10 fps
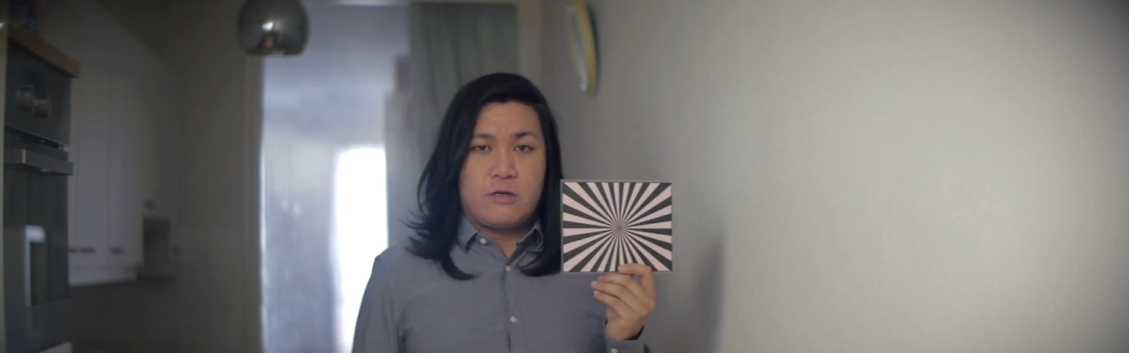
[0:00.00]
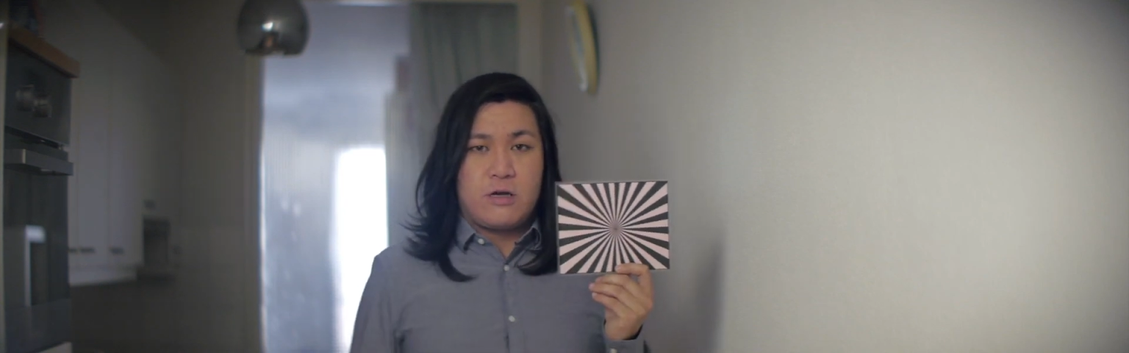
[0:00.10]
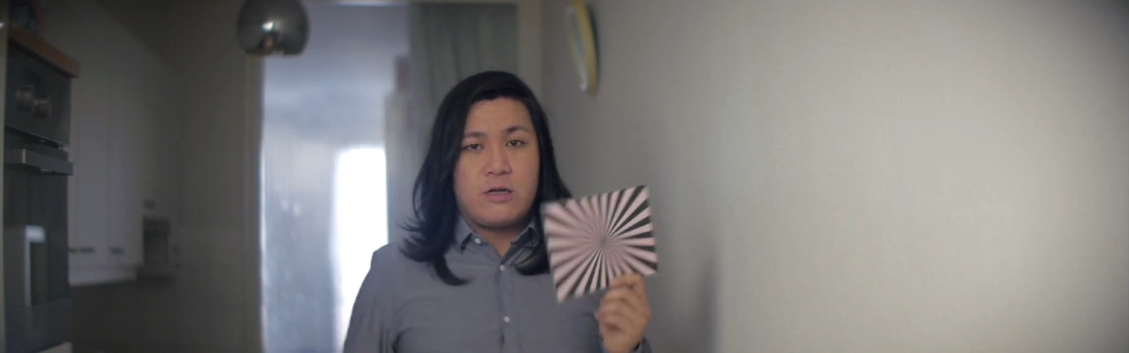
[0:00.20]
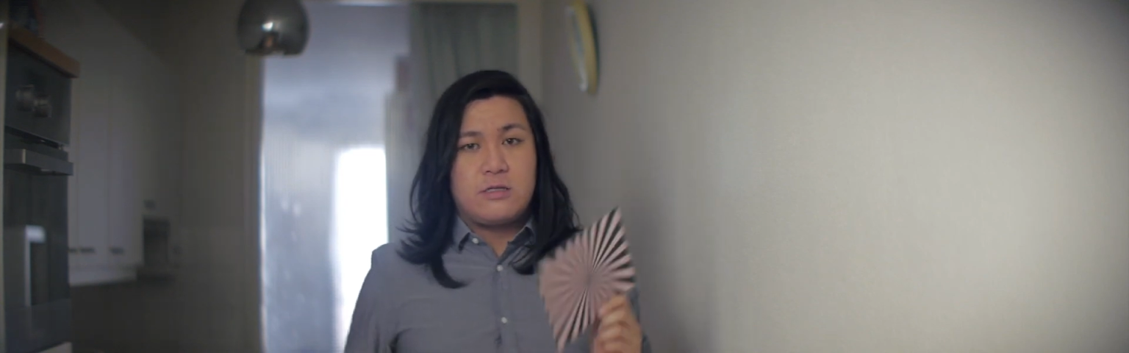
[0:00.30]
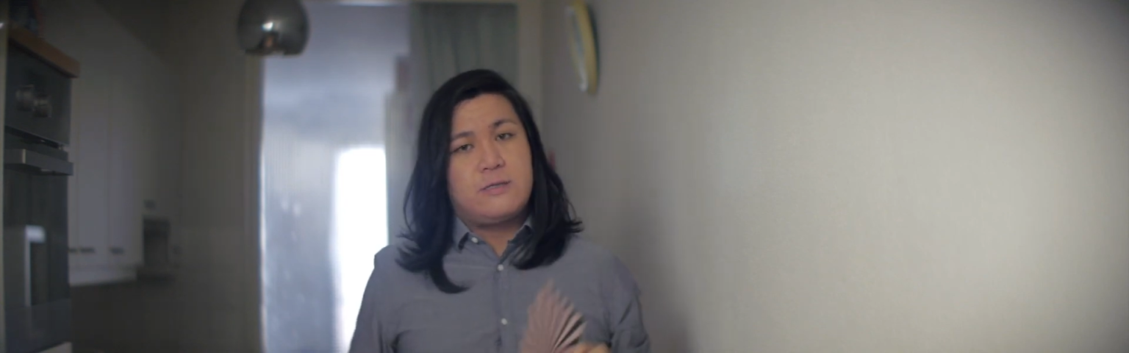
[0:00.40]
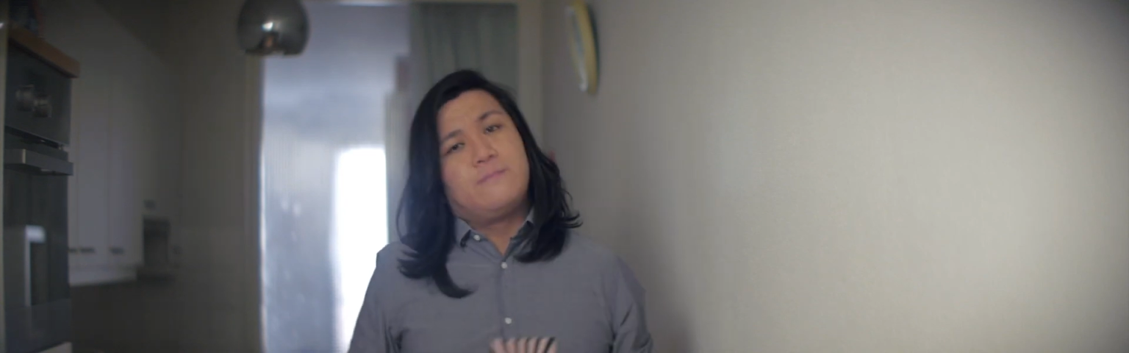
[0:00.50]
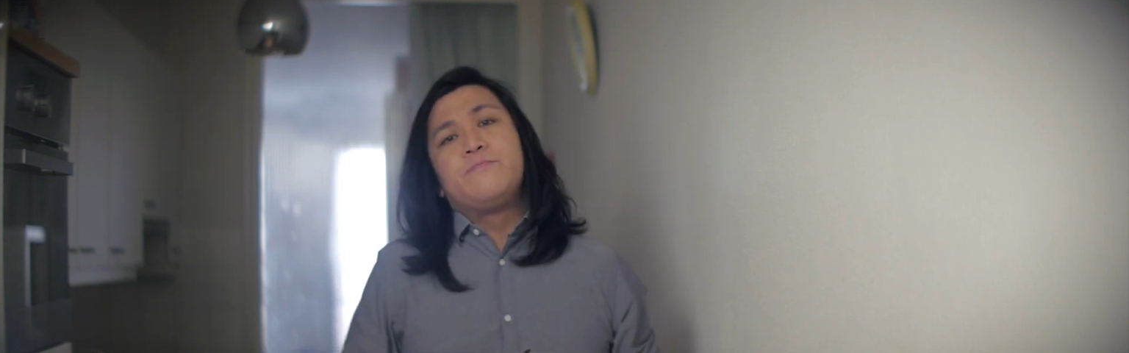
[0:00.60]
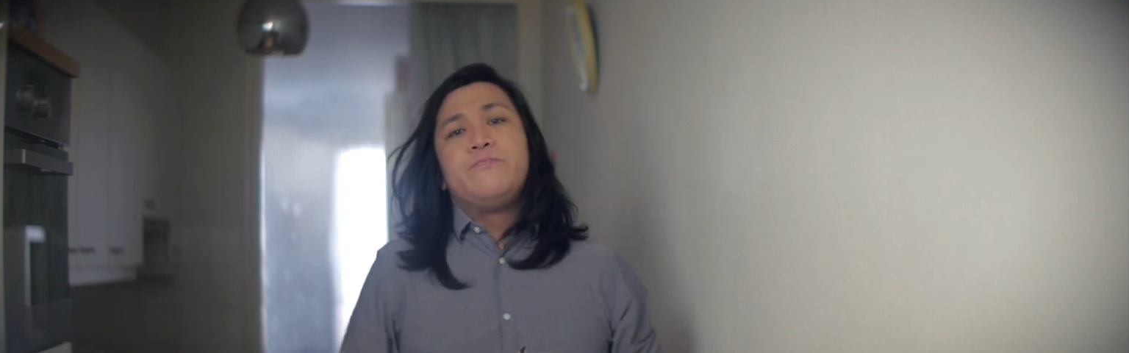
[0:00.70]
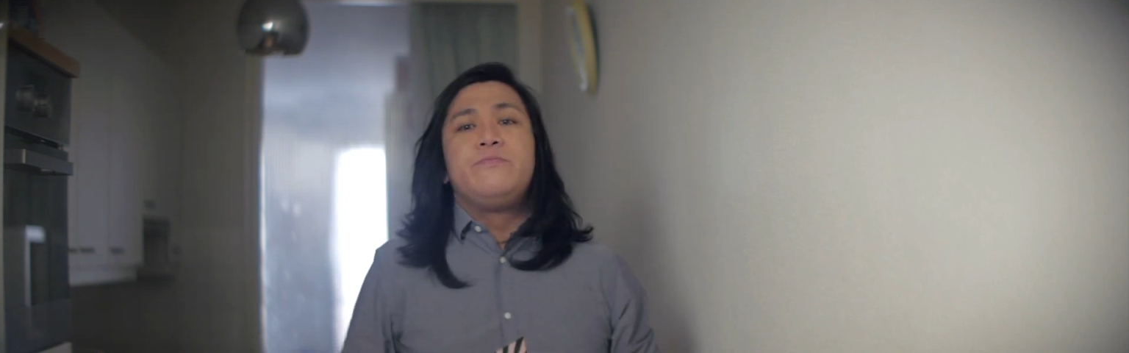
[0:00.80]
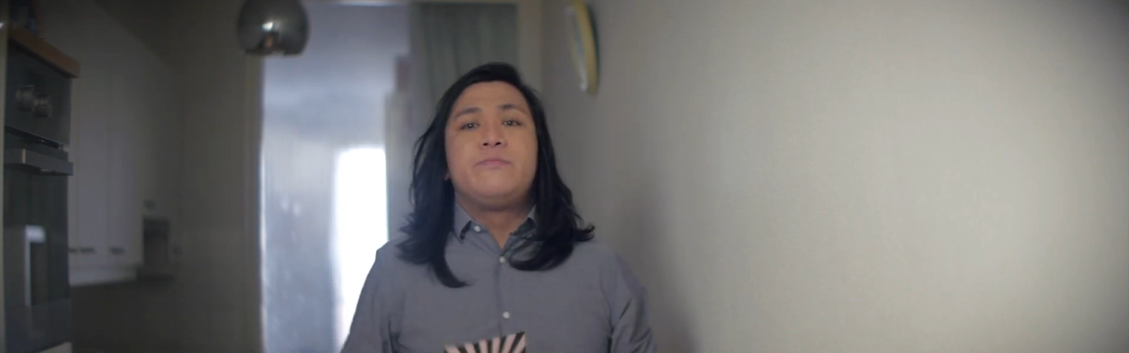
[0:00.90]
not.
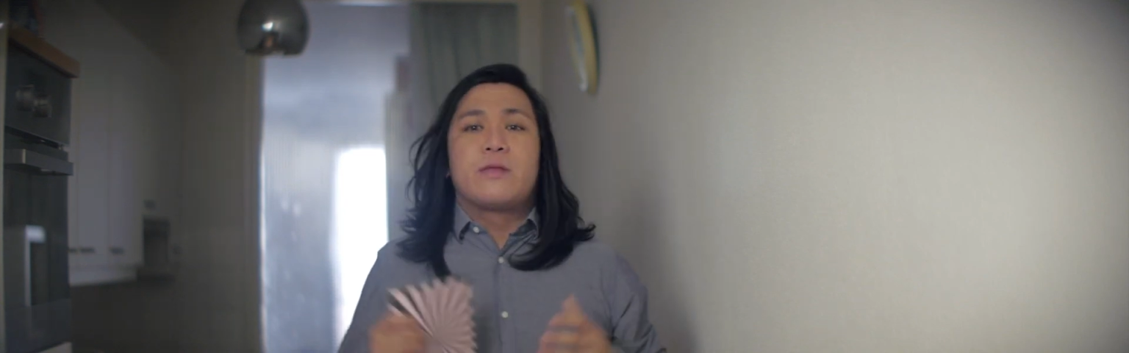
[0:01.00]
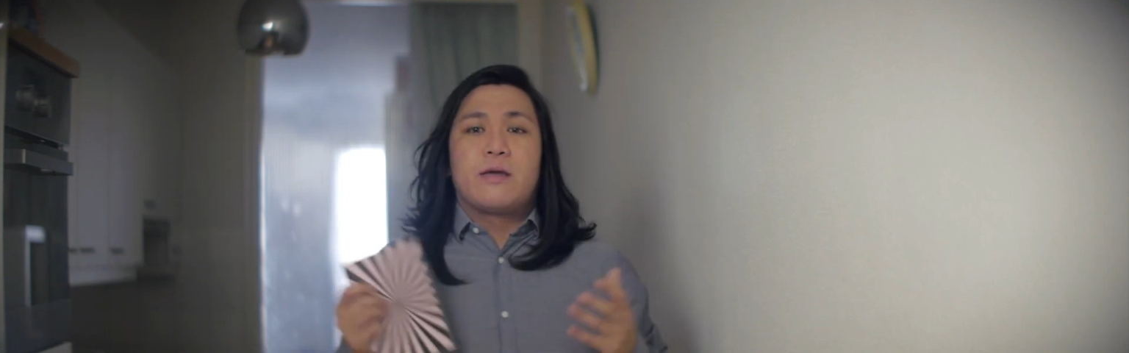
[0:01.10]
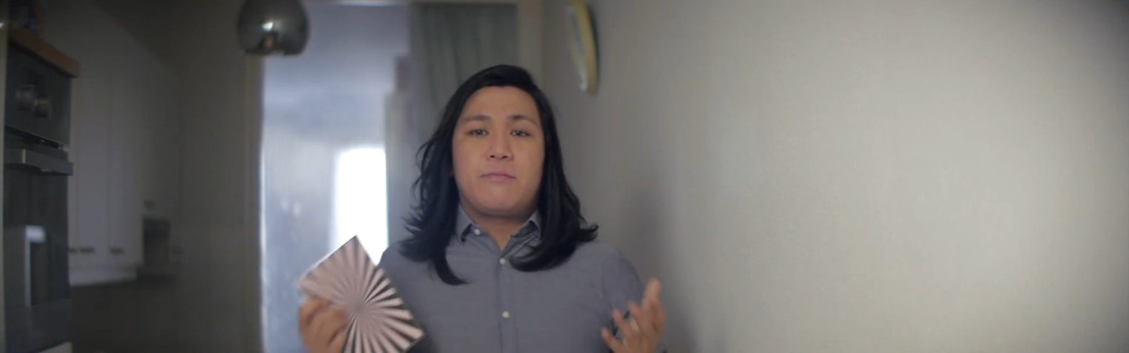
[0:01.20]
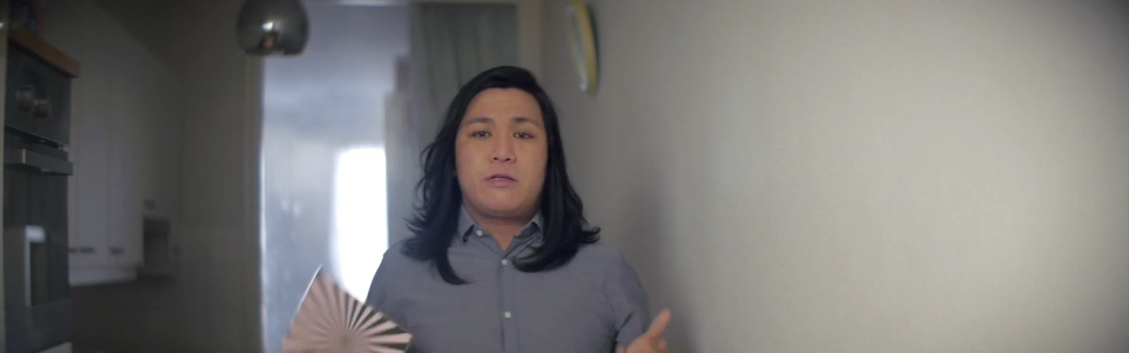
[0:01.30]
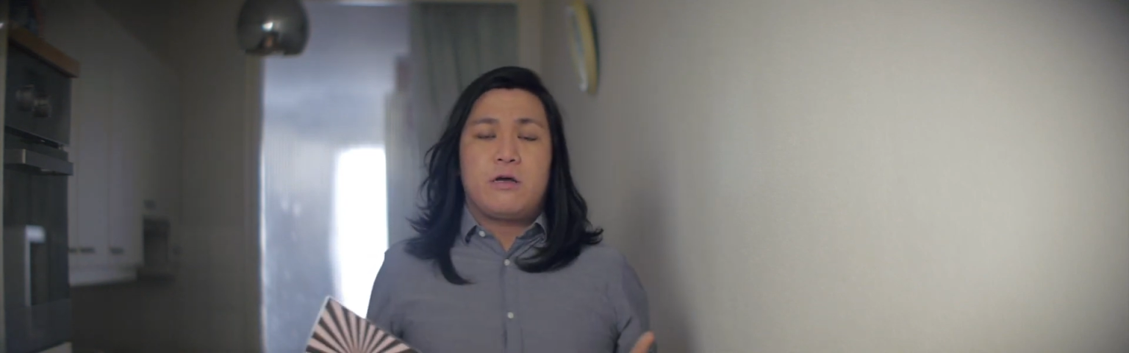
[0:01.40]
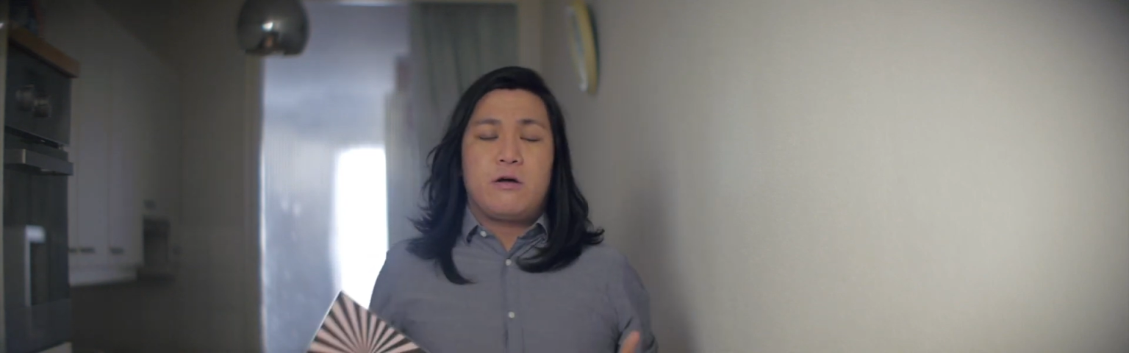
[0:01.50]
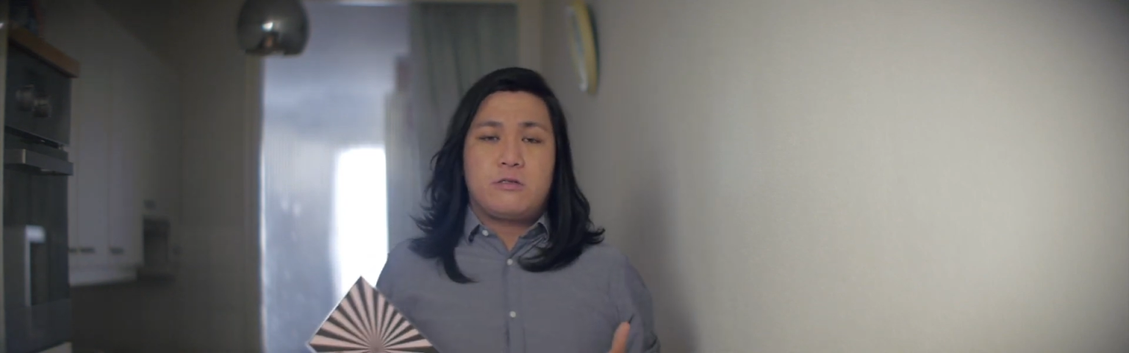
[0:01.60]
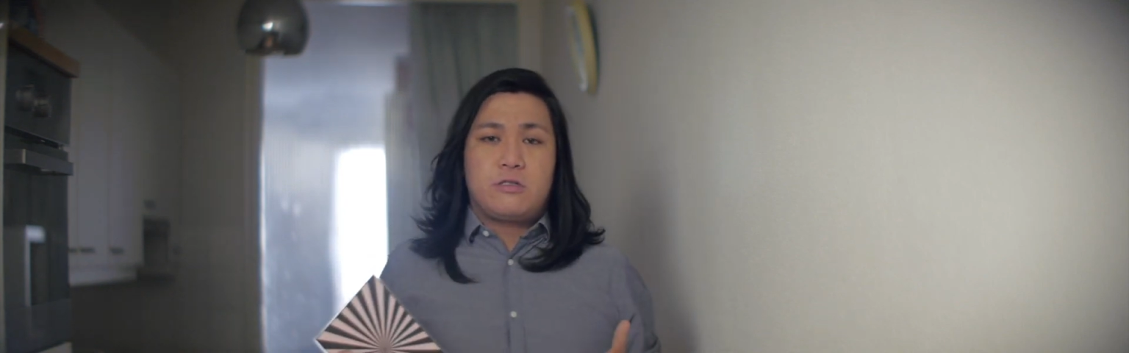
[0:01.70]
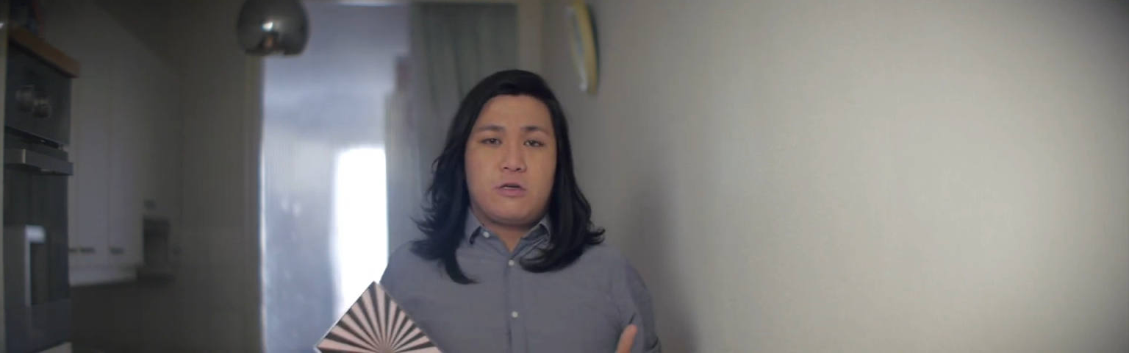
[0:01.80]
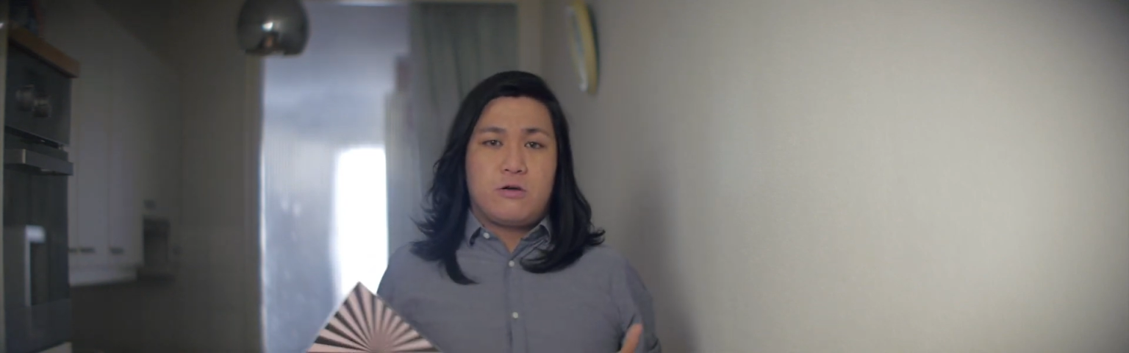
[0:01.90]
But
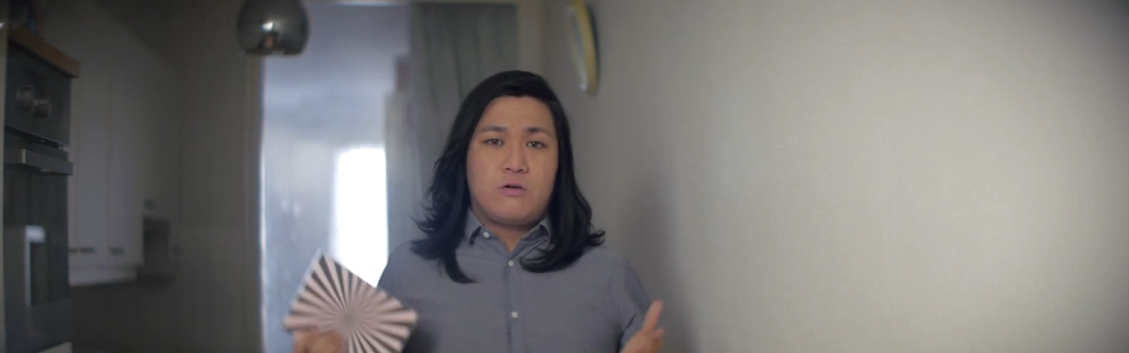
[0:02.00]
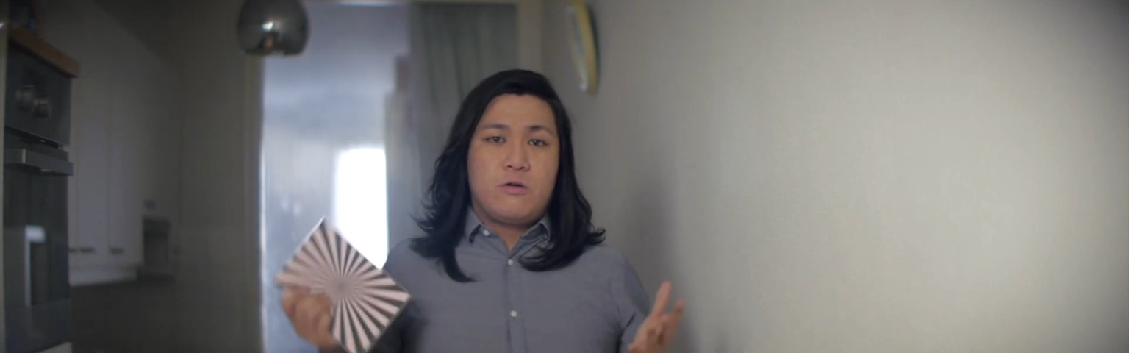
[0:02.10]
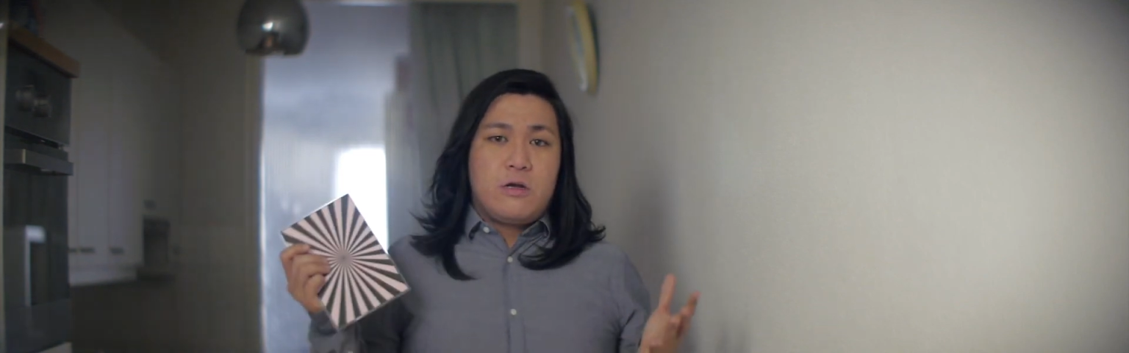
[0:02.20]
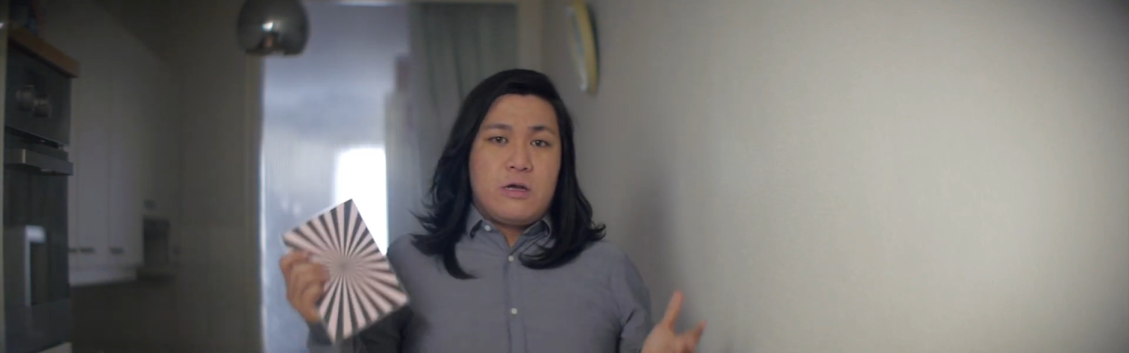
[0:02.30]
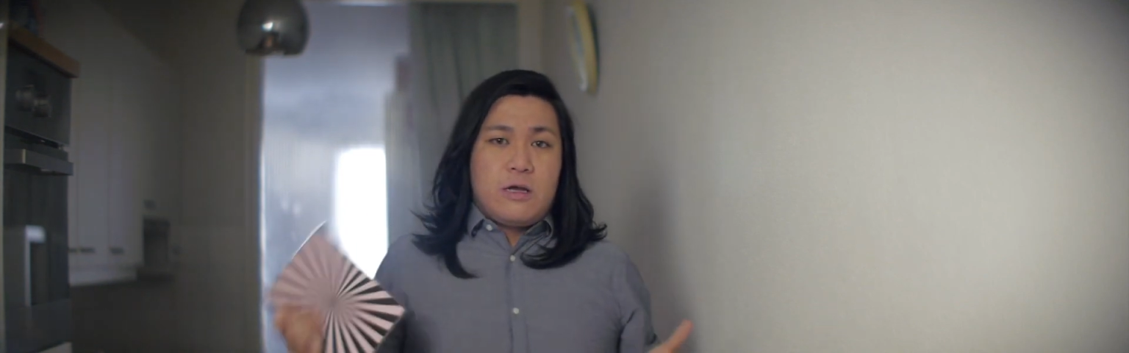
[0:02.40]
also